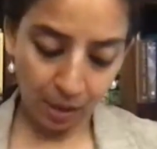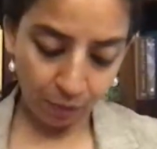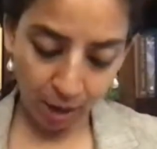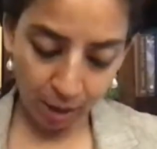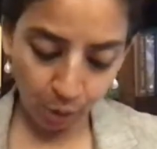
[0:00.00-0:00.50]

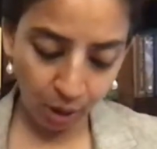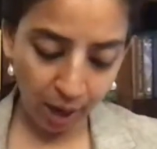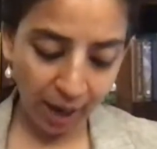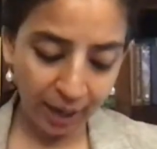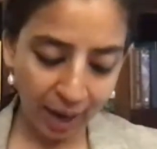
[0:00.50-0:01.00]
One more
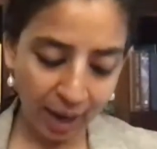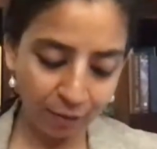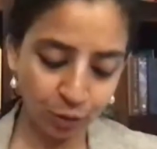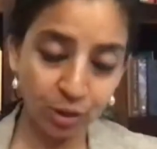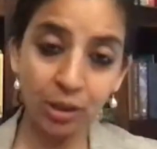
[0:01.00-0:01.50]
line I have
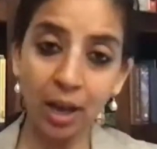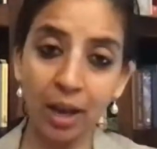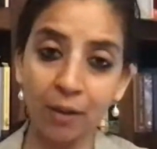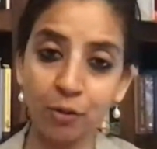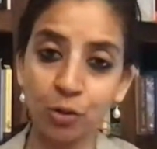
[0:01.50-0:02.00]

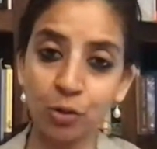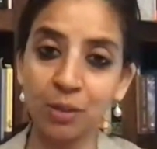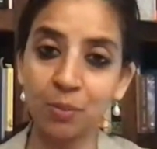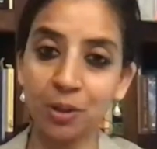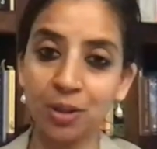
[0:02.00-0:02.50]
to
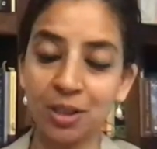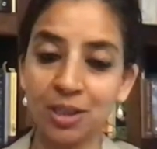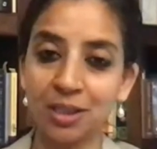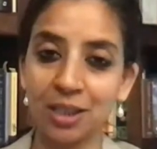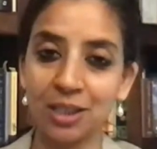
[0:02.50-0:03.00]
read because
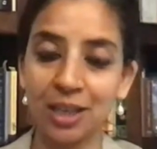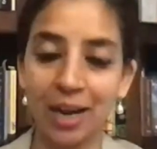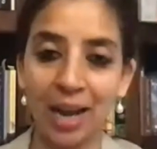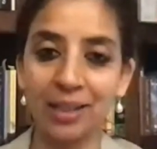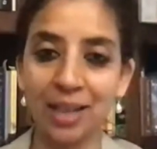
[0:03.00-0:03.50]
it's a
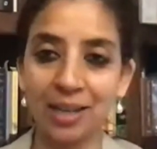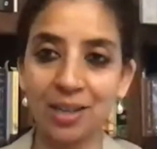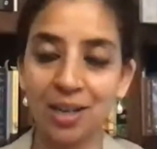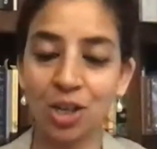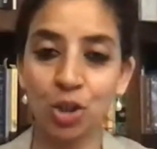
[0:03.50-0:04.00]
line that
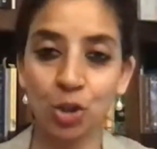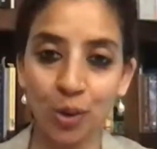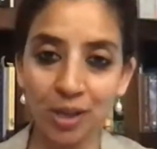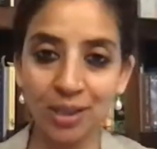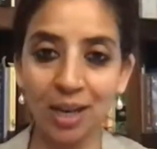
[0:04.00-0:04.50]
you
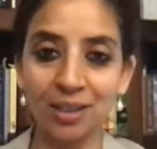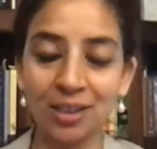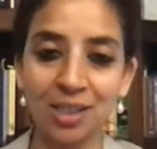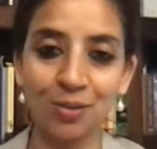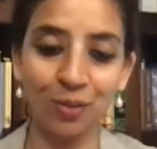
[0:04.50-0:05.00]
as
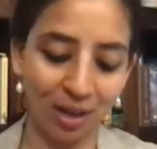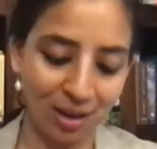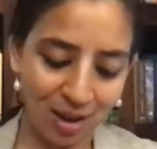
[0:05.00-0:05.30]
youngsters will